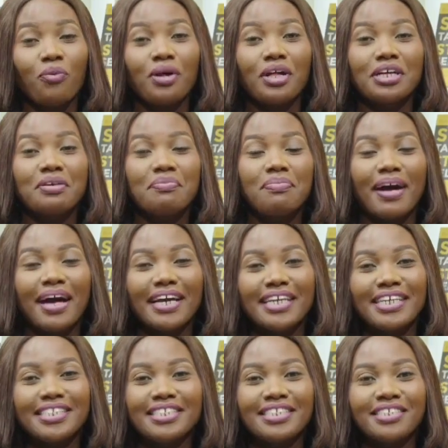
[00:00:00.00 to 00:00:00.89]
Welcome
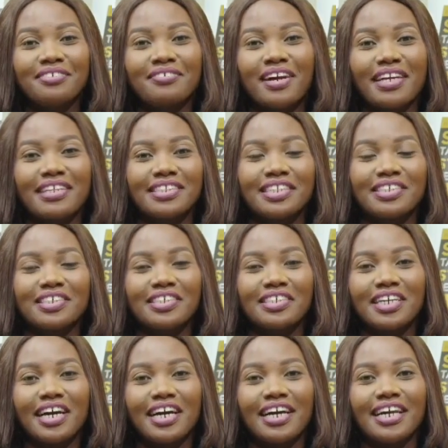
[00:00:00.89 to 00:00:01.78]
back, it's still Rise and
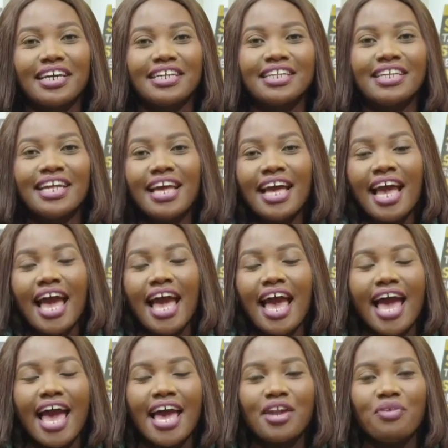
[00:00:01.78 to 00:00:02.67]
Shine,
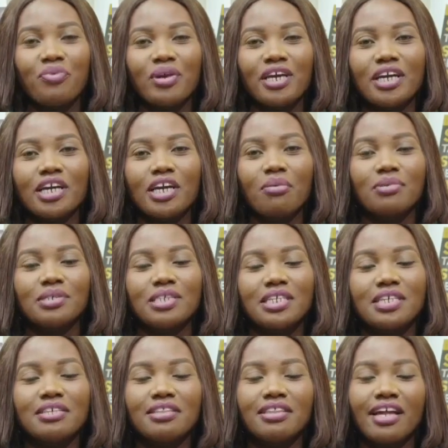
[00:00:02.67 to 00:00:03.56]
and we are coming
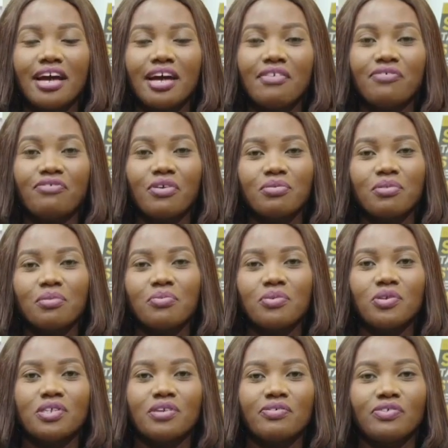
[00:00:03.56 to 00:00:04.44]
to you live from the
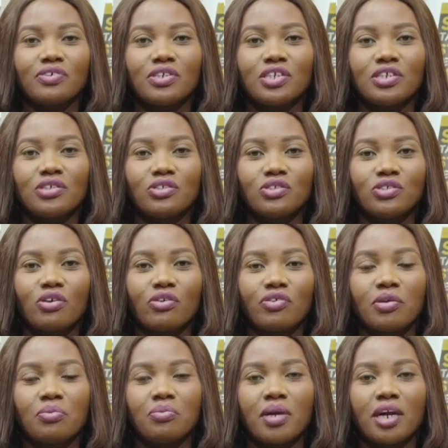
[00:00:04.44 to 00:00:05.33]
beautiful hills
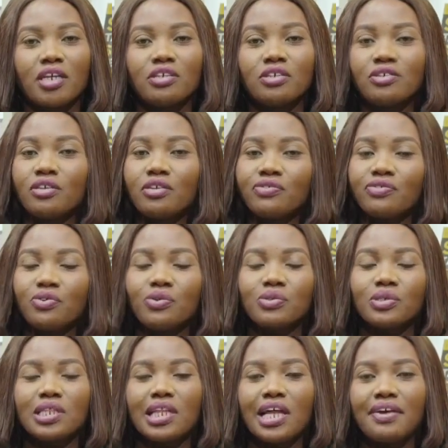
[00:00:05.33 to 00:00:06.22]
of Ibiakure, and of
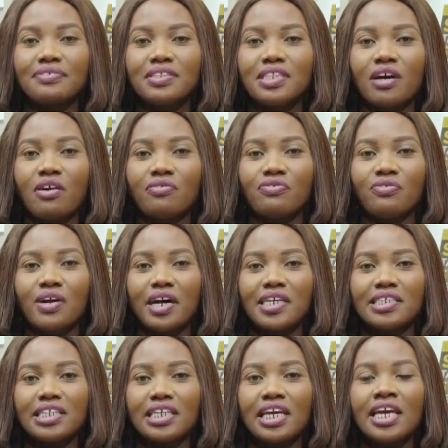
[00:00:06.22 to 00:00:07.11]
course, Lifestyle
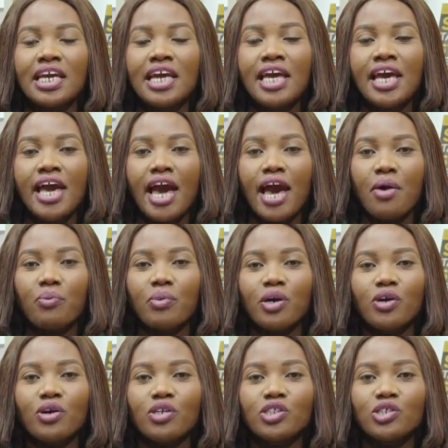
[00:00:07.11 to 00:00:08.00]
Friday. And
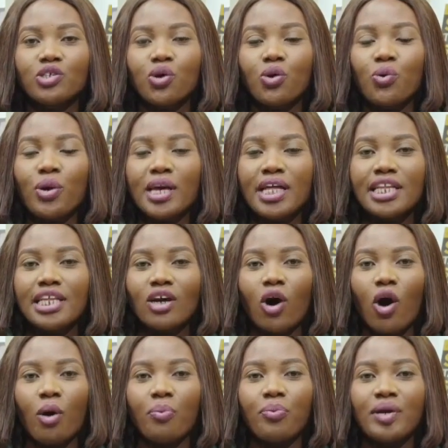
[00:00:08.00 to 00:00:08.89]
we're going to quickly
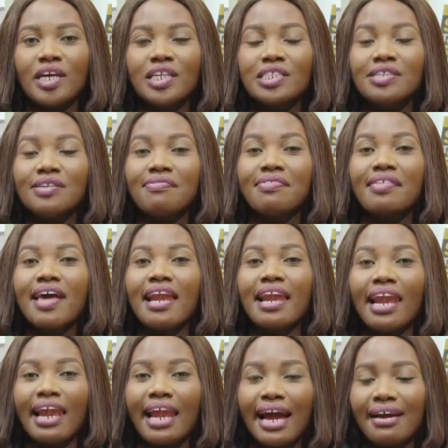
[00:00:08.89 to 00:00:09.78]
hop into
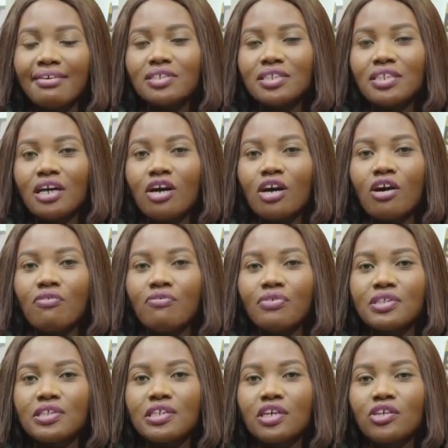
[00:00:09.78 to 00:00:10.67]
that lifestyle
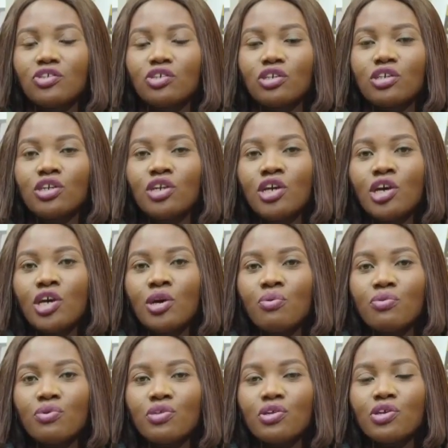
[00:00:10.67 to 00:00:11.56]
conversation
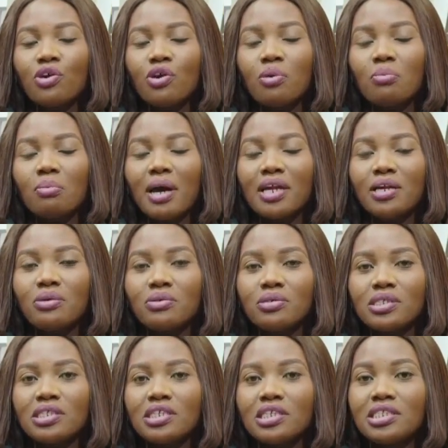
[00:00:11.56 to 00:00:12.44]
with a young man who
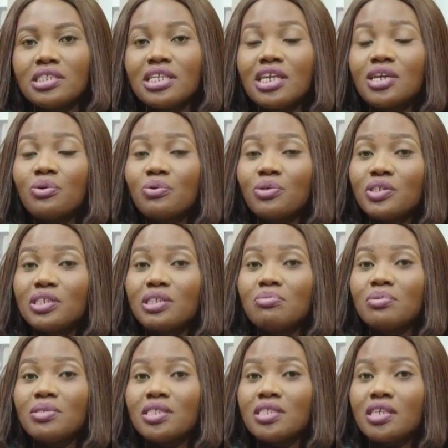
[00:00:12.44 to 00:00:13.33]
has distinguished
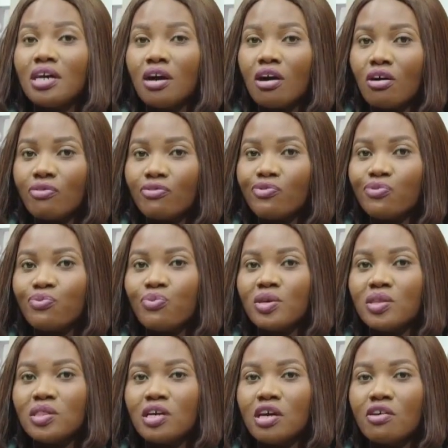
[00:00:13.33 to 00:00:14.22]
himself
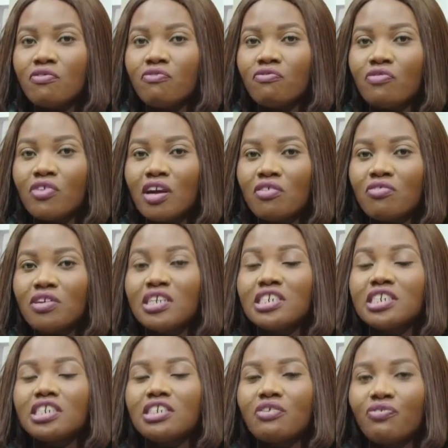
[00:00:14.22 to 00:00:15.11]
with a very
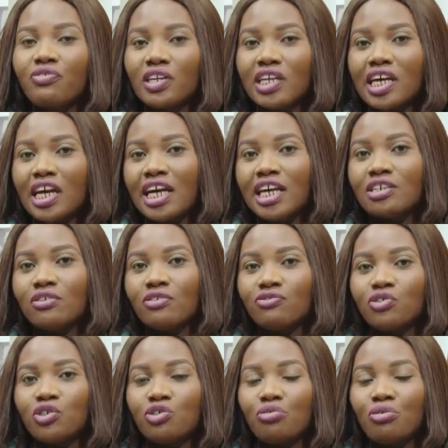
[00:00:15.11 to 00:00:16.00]
different kind
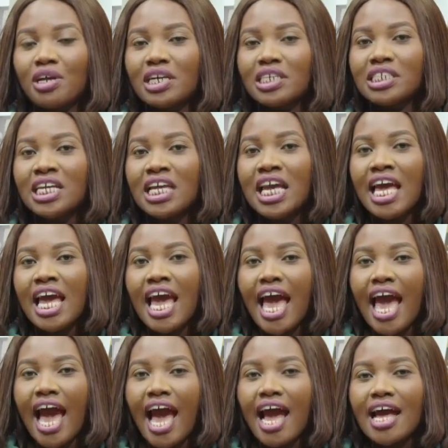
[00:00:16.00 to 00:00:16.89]
of trade
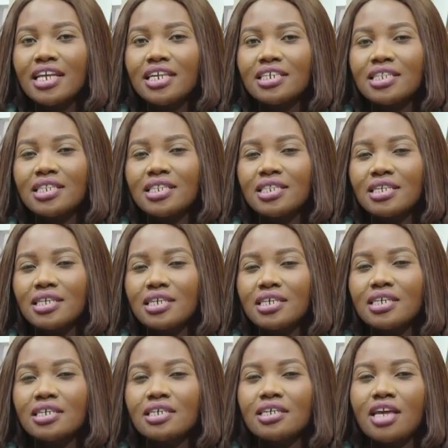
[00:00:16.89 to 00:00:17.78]
and
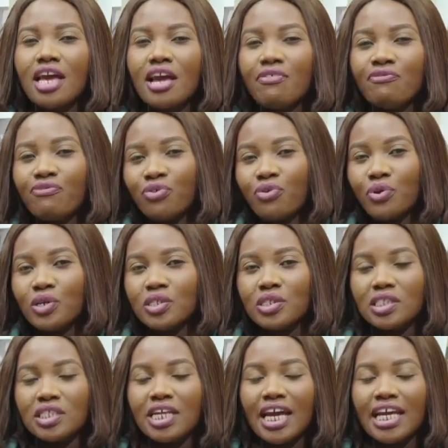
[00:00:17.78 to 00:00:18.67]
the
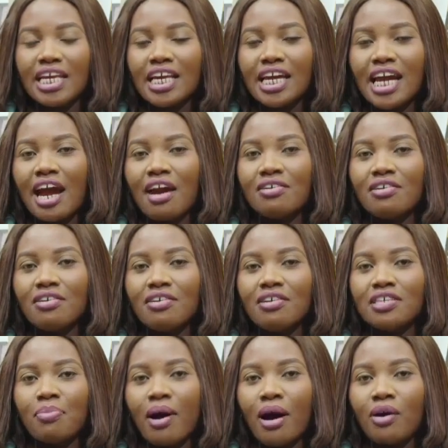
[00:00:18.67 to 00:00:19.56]
influence that he carries
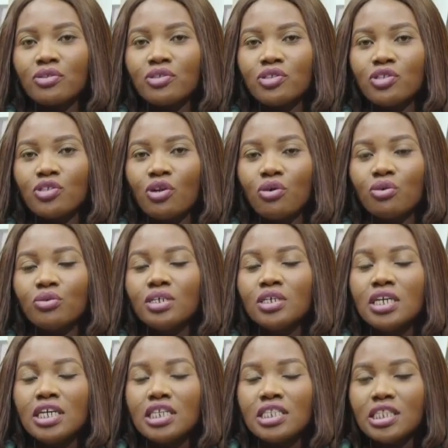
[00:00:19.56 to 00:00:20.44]
about, you know,
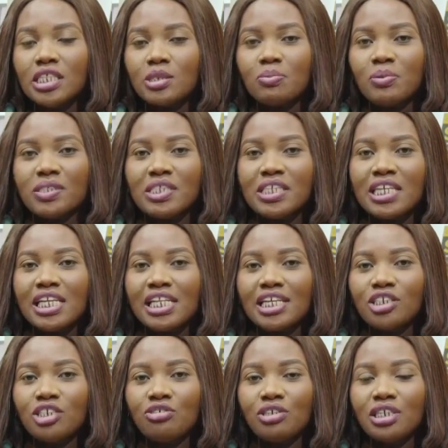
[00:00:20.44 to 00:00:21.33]
this
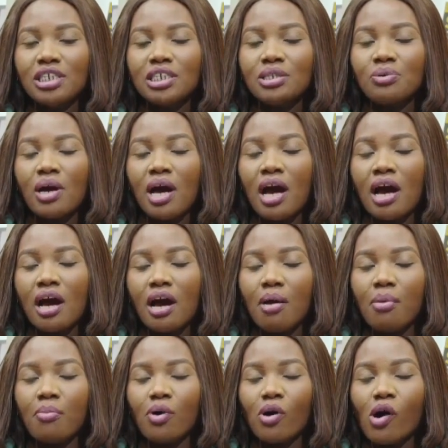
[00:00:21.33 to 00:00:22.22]
particular trade.
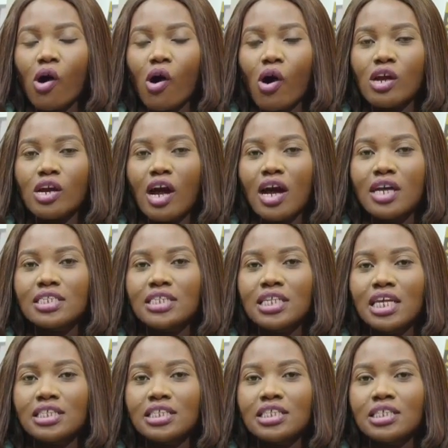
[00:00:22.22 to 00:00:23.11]
On our
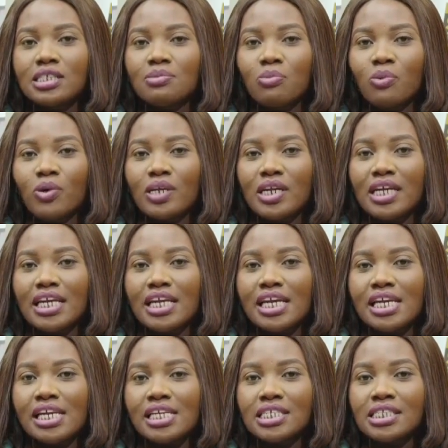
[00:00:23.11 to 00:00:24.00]
set this morning
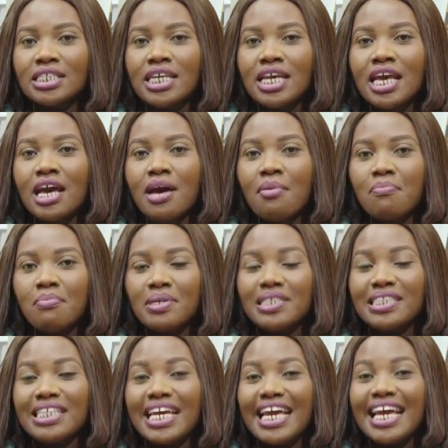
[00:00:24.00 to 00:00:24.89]
is
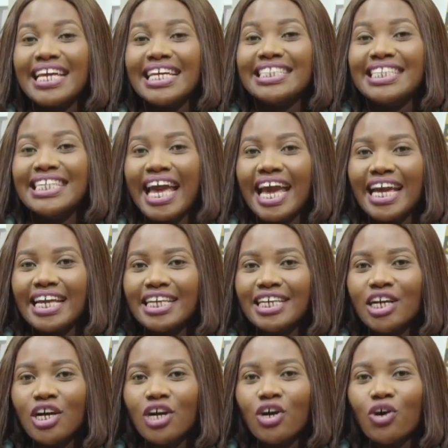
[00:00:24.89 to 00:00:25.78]
Mr.
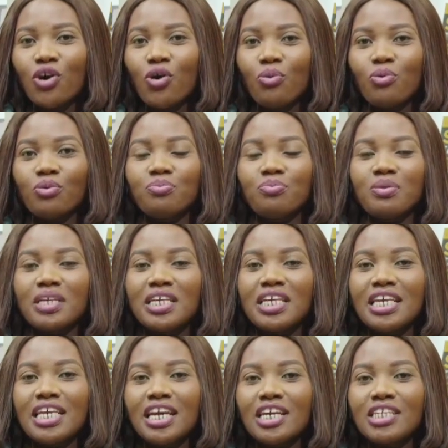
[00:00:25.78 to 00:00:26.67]
Eteng, who will be
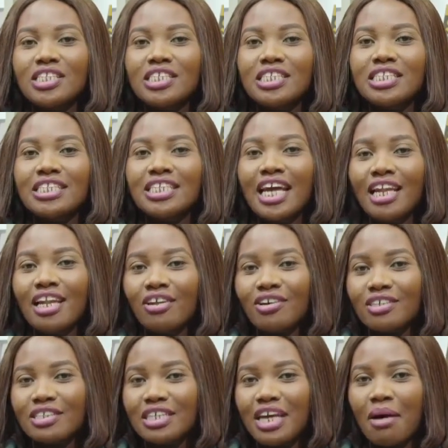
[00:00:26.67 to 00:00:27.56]
here to
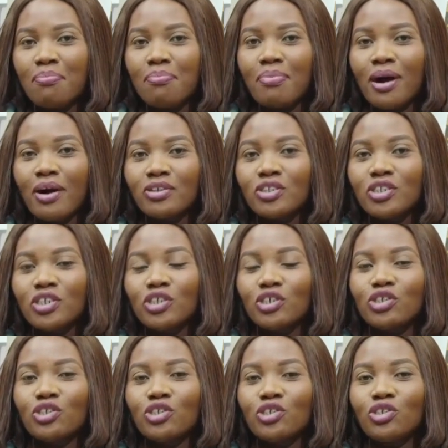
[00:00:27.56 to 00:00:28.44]
tell us about
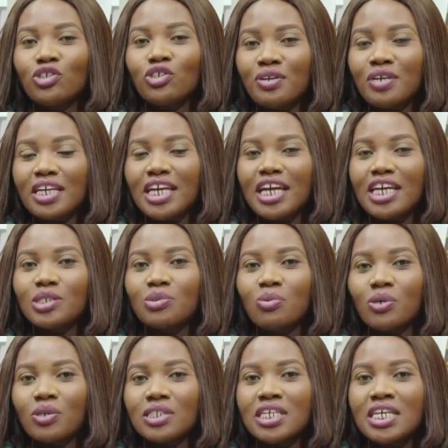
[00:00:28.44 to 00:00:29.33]
his story. Guess
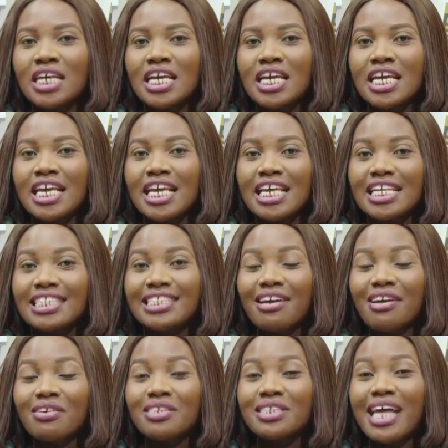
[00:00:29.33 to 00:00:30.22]
what? He
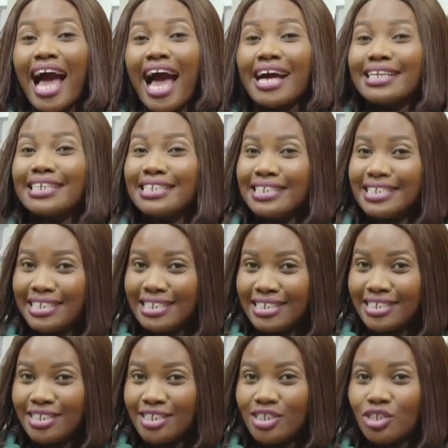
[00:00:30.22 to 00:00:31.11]
sells
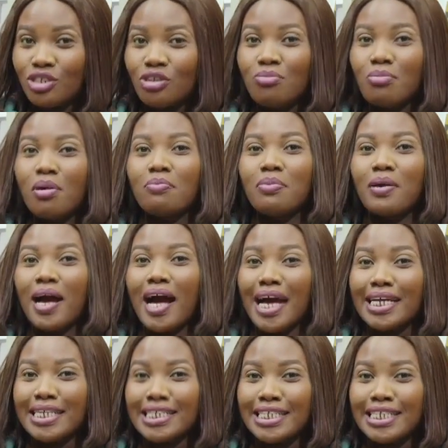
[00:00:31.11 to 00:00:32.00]
Agidi. Do you remember
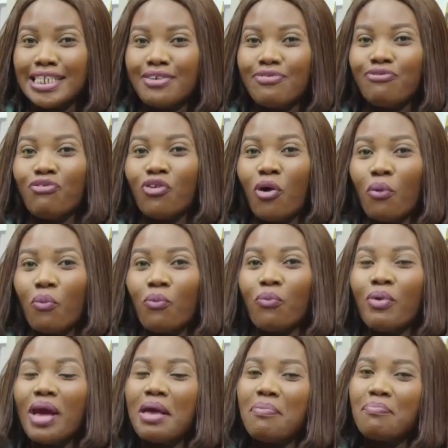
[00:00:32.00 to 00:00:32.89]
Agidi
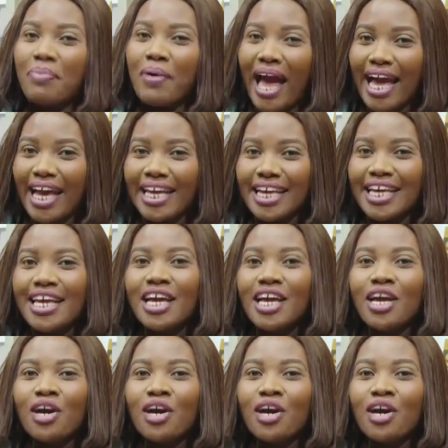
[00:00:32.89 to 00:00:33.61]
from way back?